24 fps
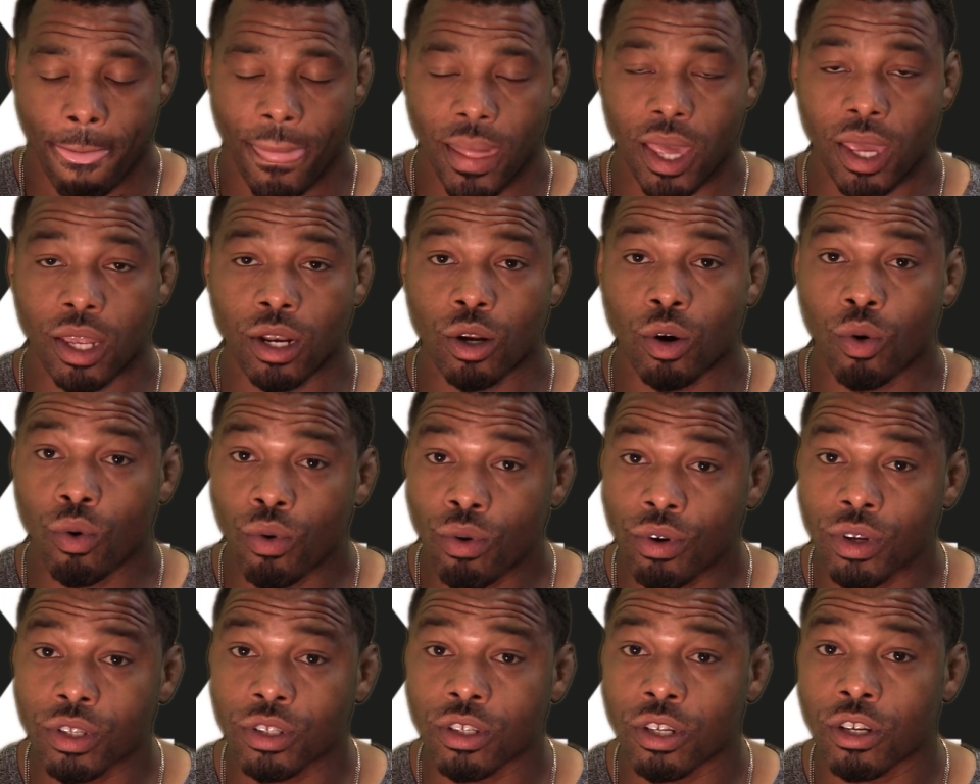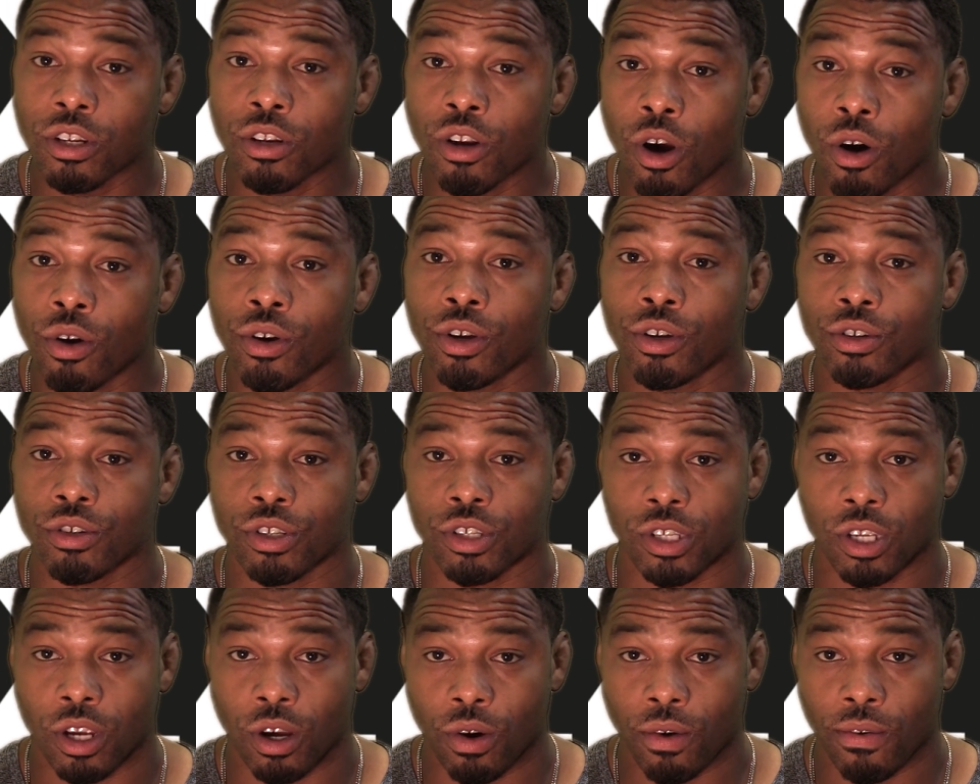In order to know
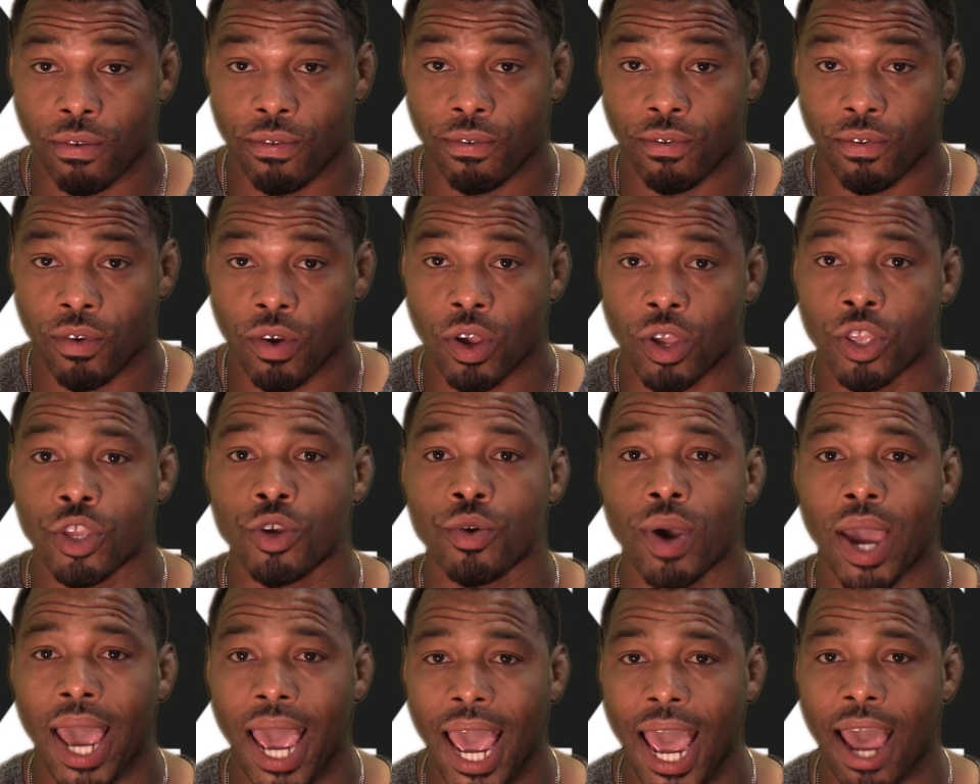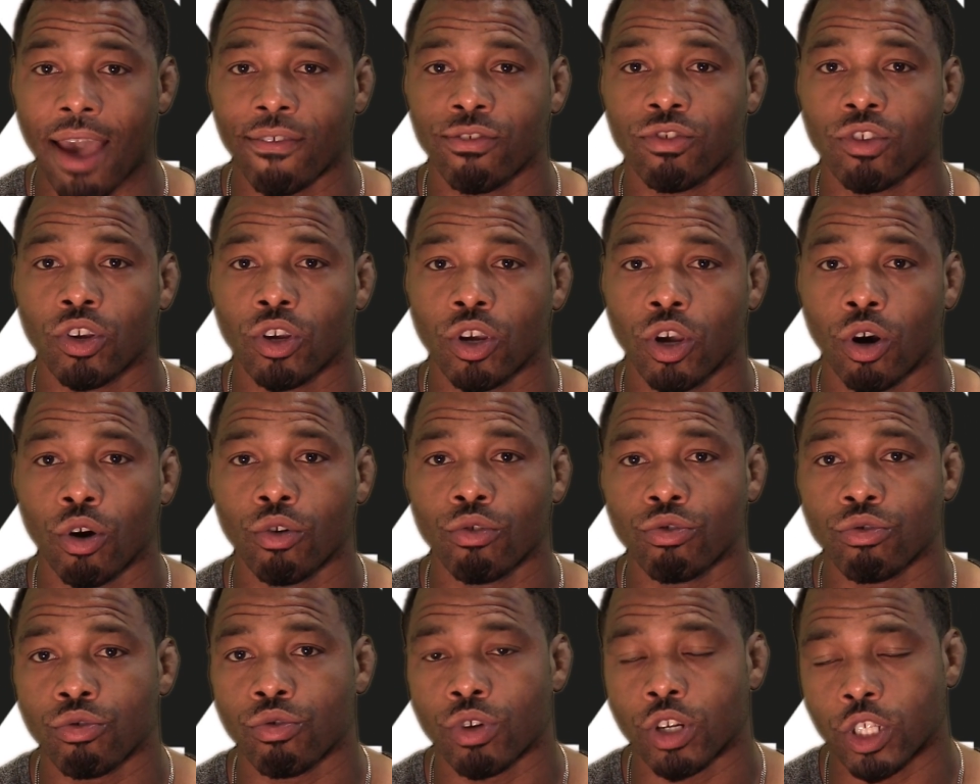yourself, you have to
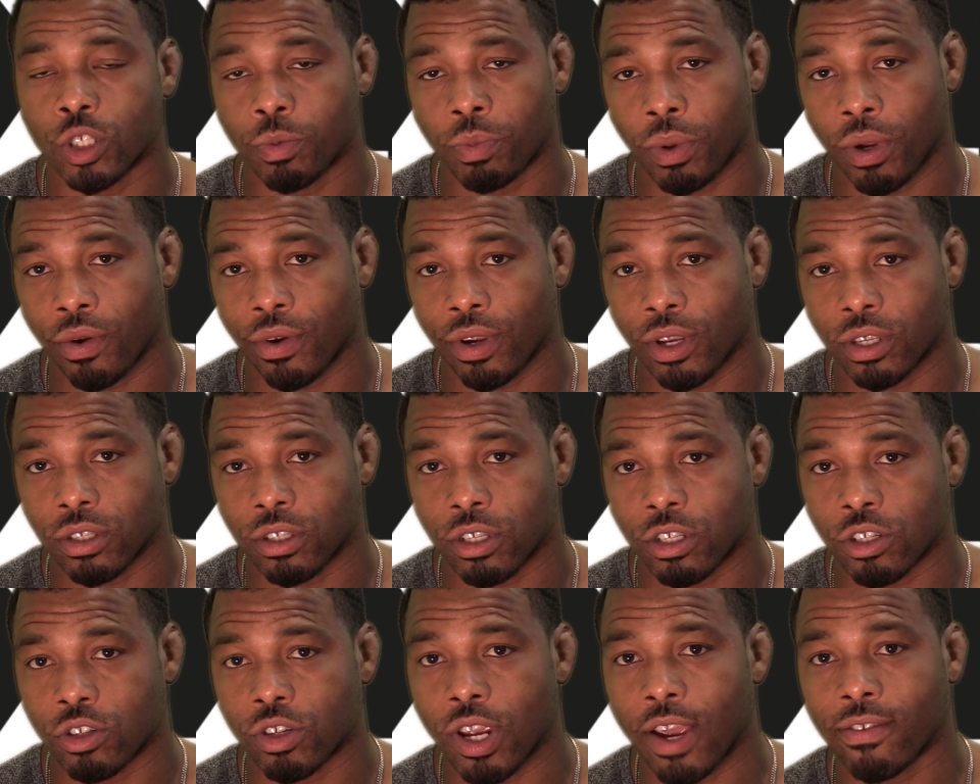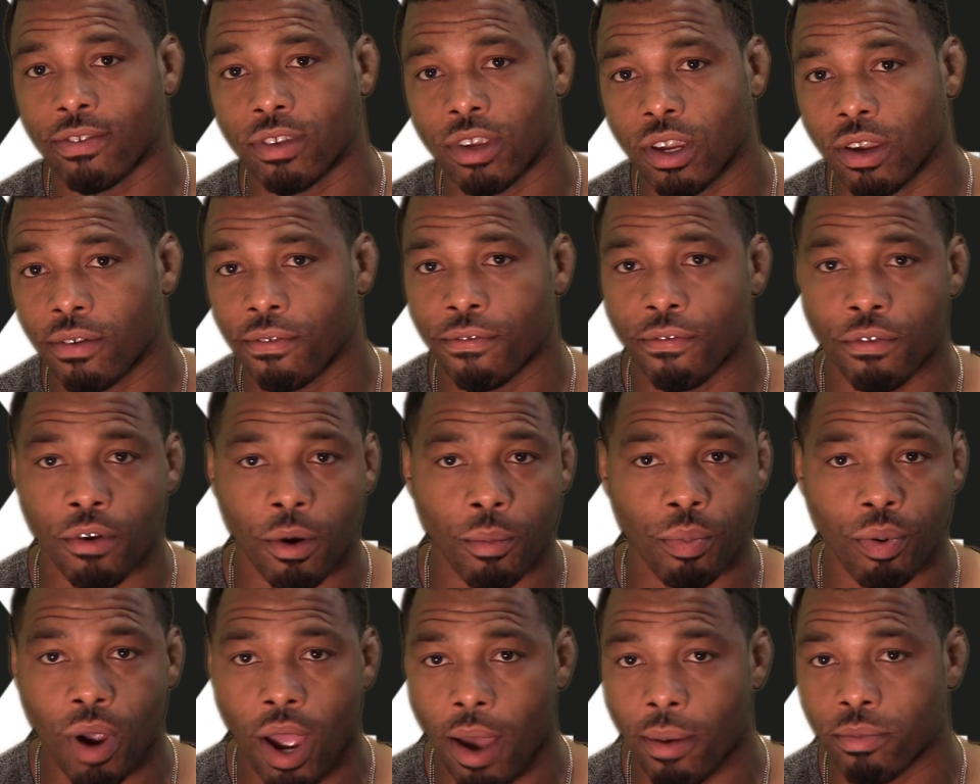go through experiences. You have to
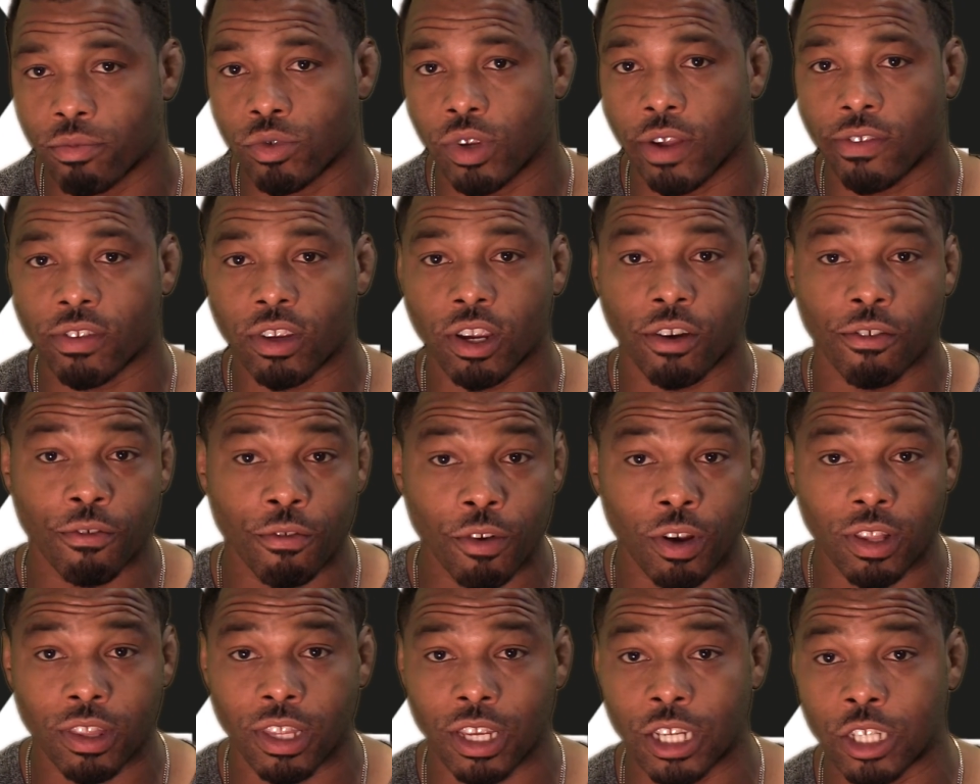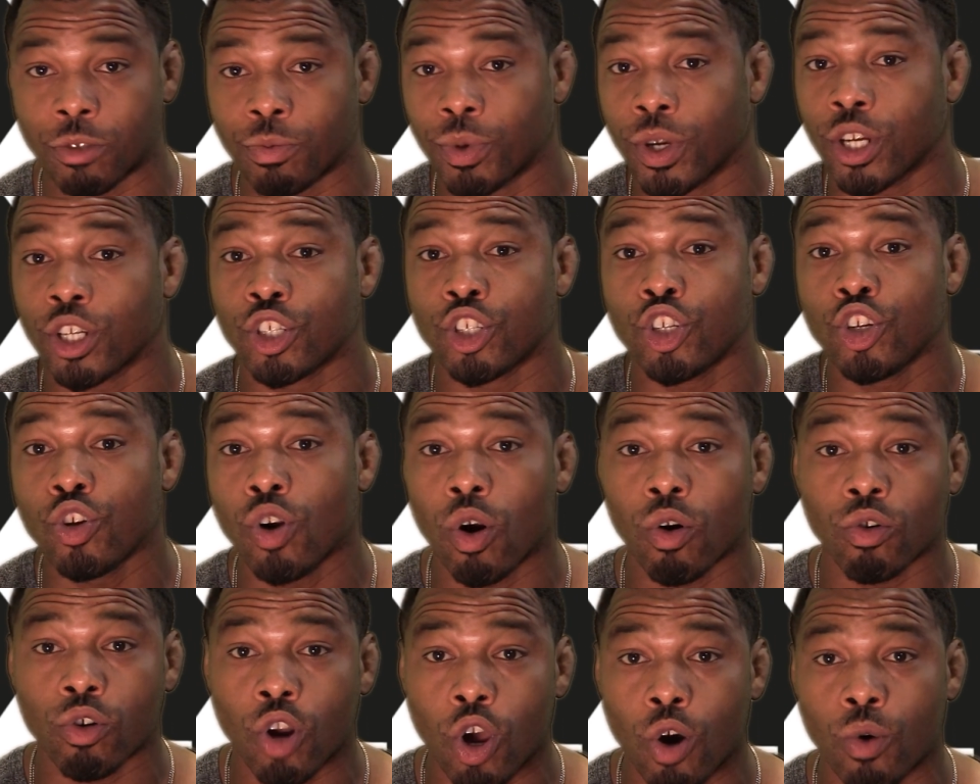confront problems. You have to confront things because you
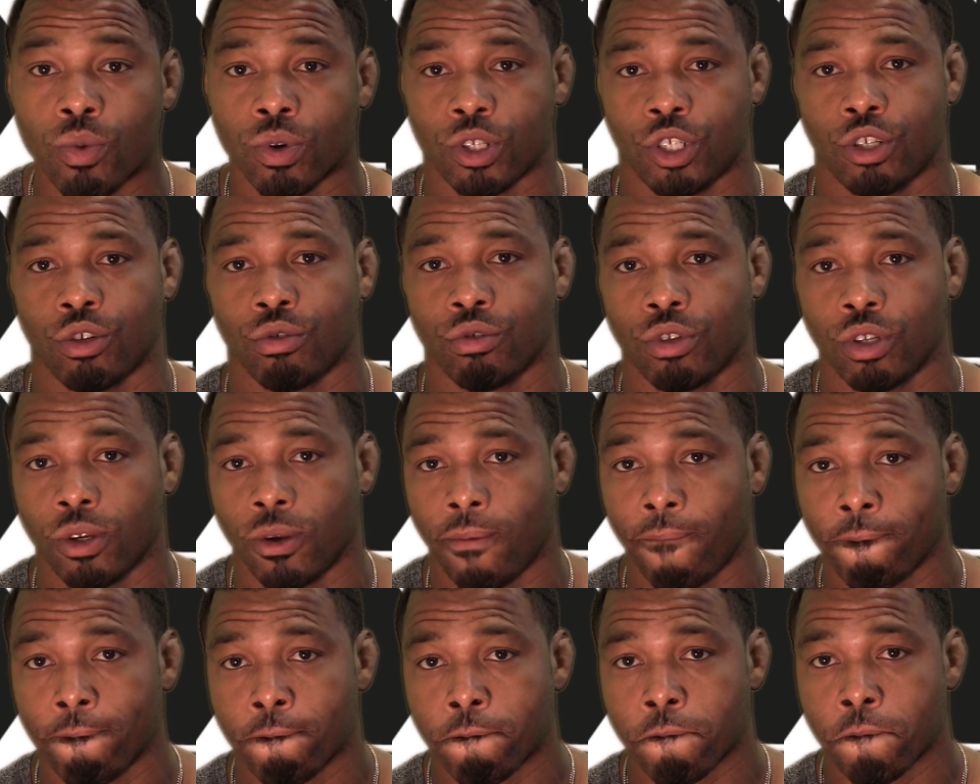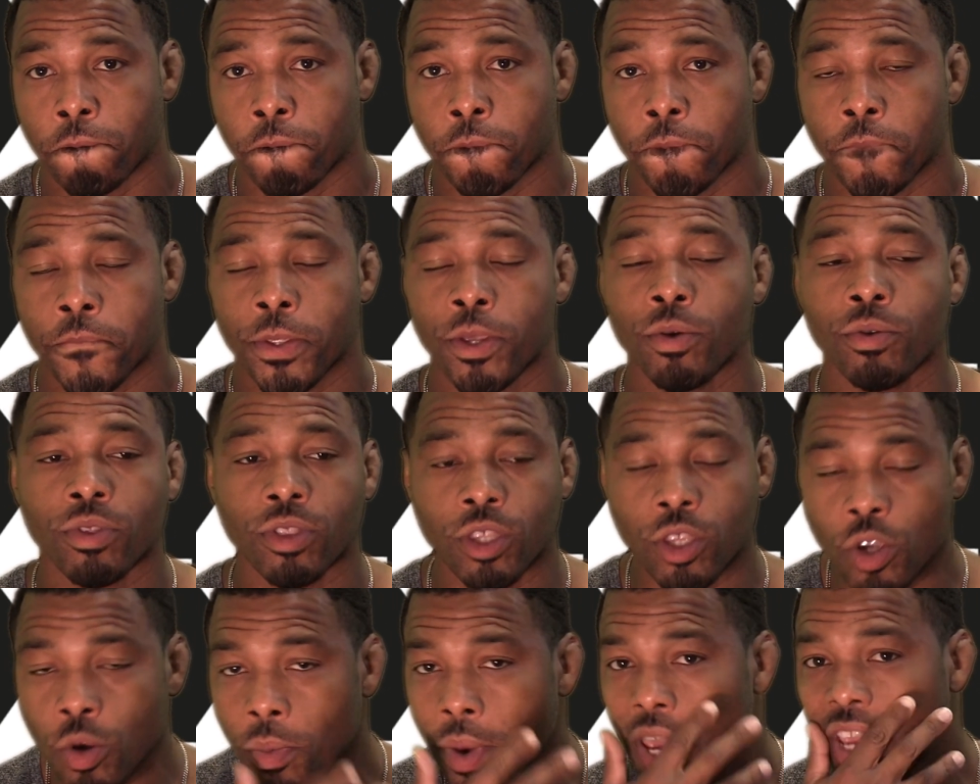don't know what you'll do. You,
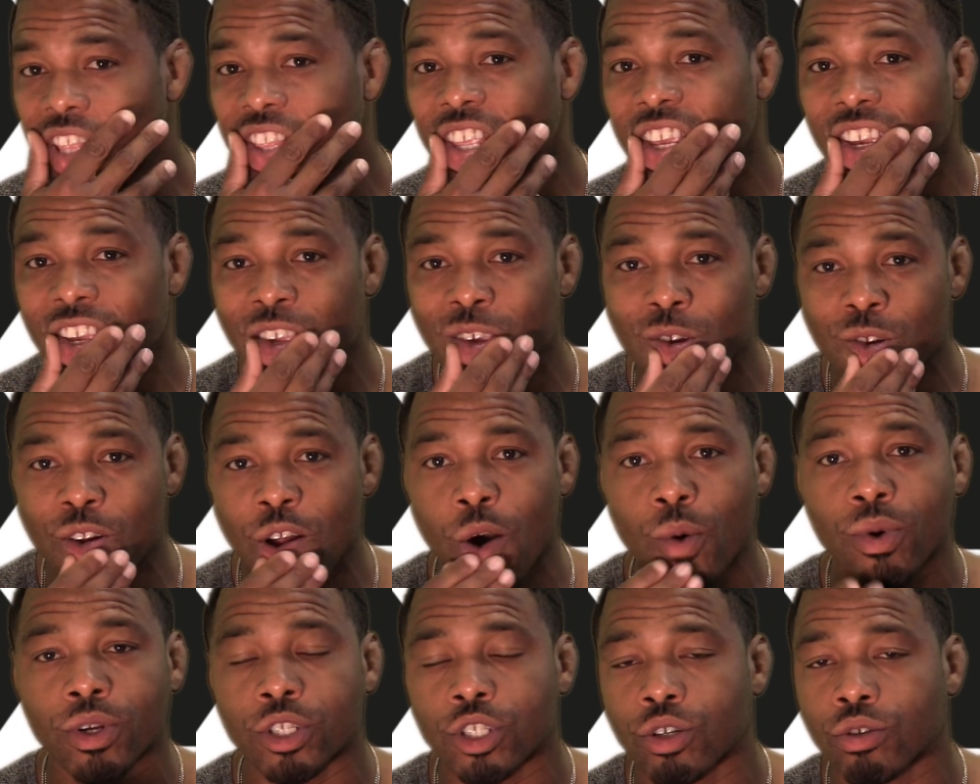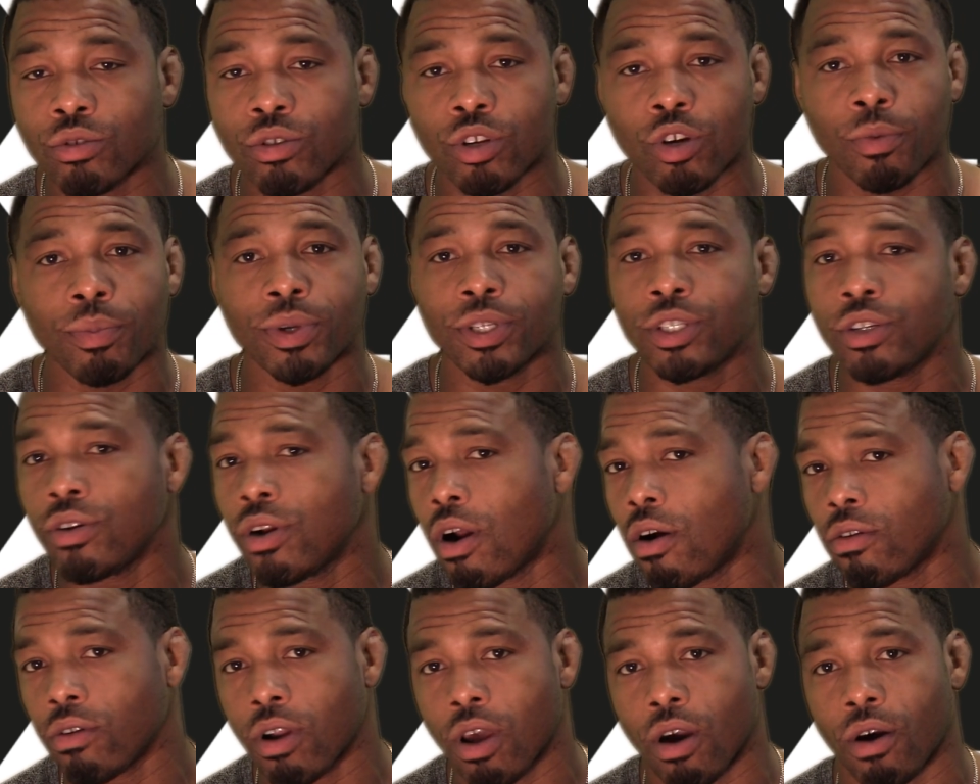you may think you know what you'll do, but you
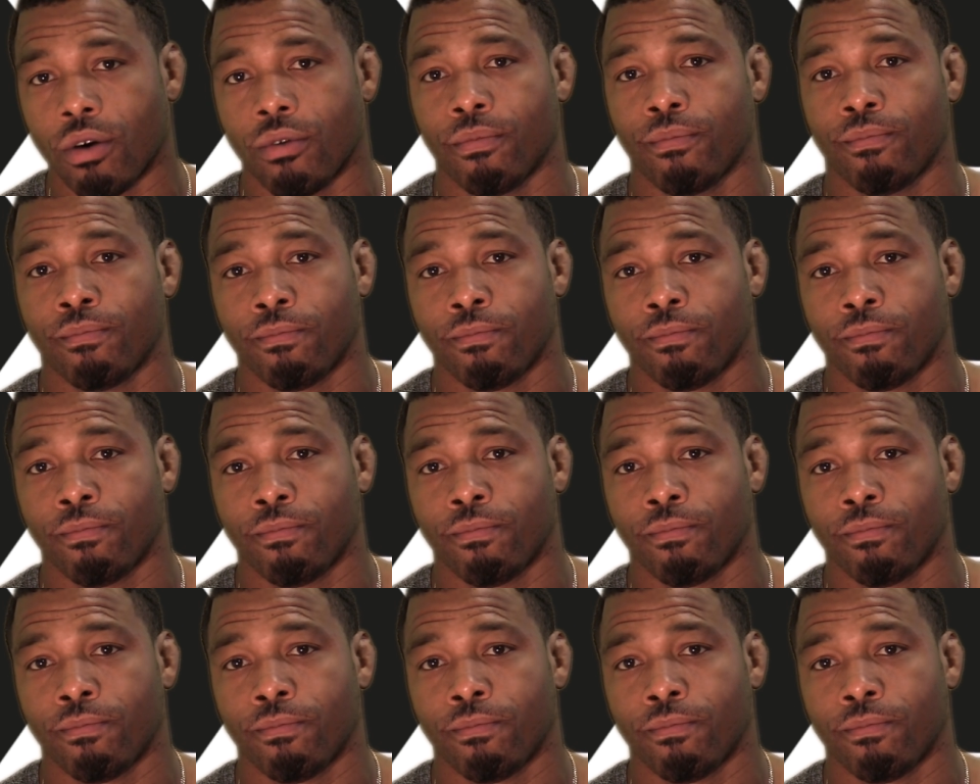don't know.